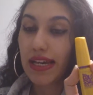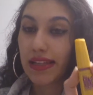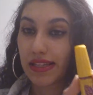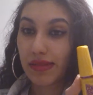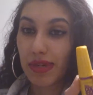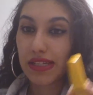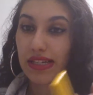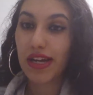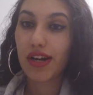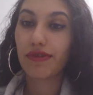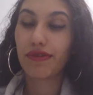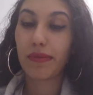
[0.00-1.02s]
This
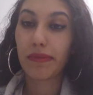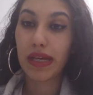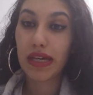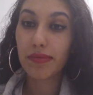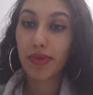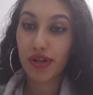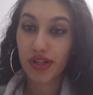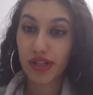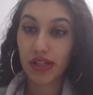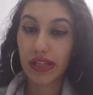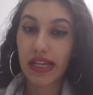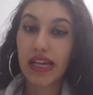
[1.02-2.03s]
mascara, for me
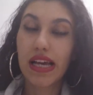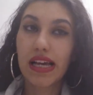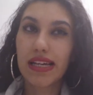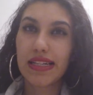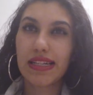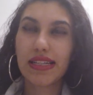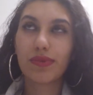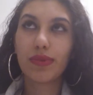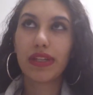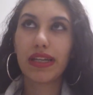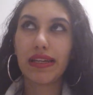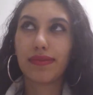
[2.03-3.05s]
personally, it doesn't
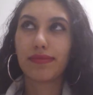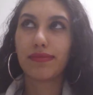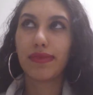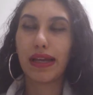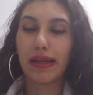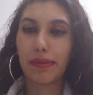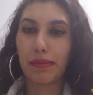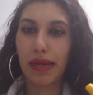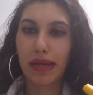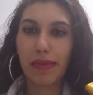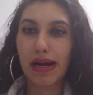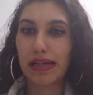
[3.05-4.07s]
really, like,
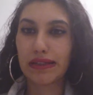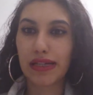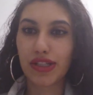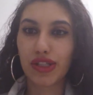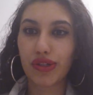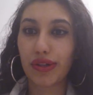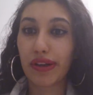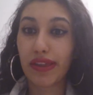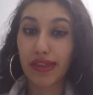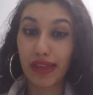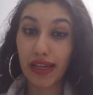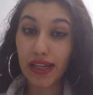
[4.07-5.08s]
make my eyelashes look
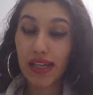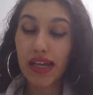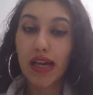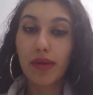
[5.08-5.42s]
thick,